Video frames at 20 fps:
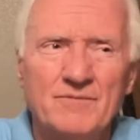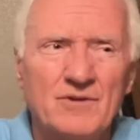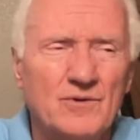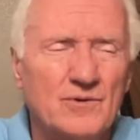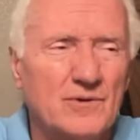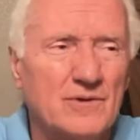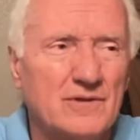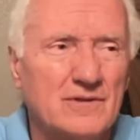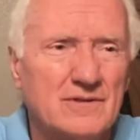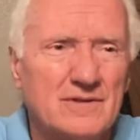
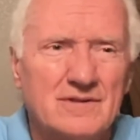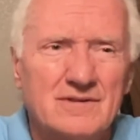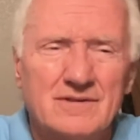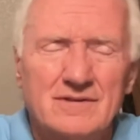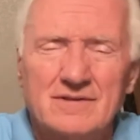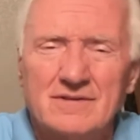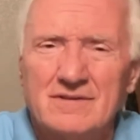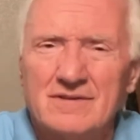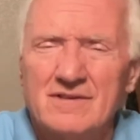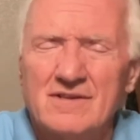or
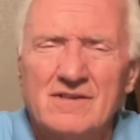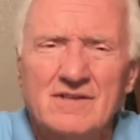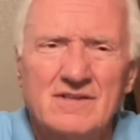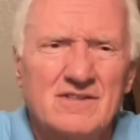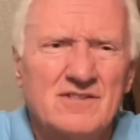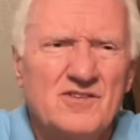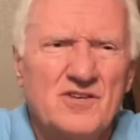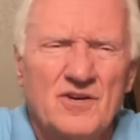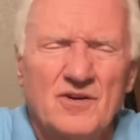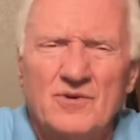or uh,
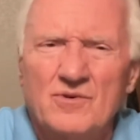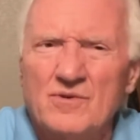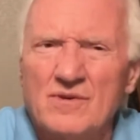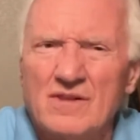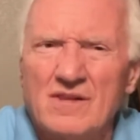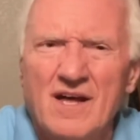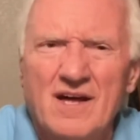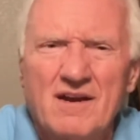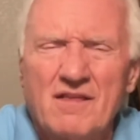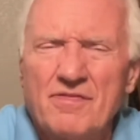you know a
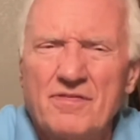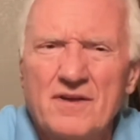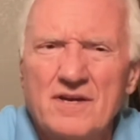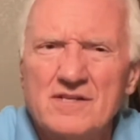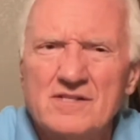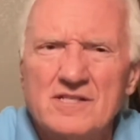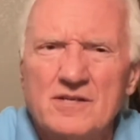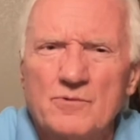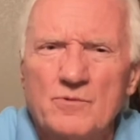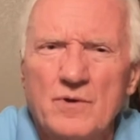lot of
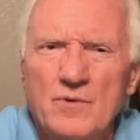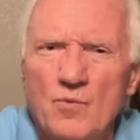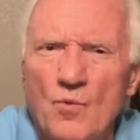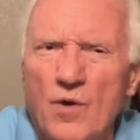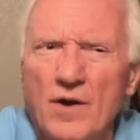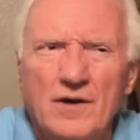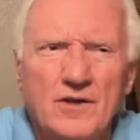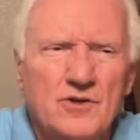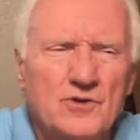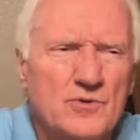things that we
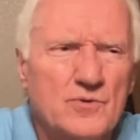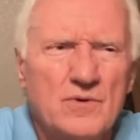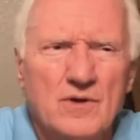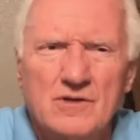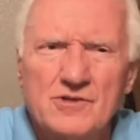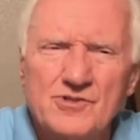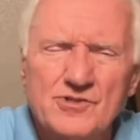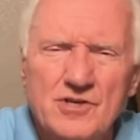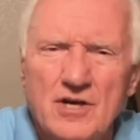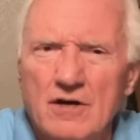want to do
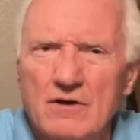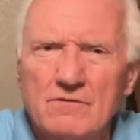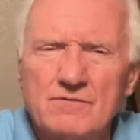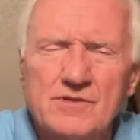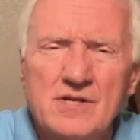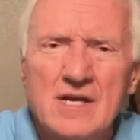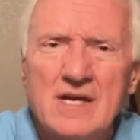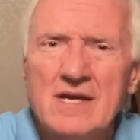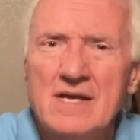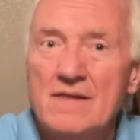ourselves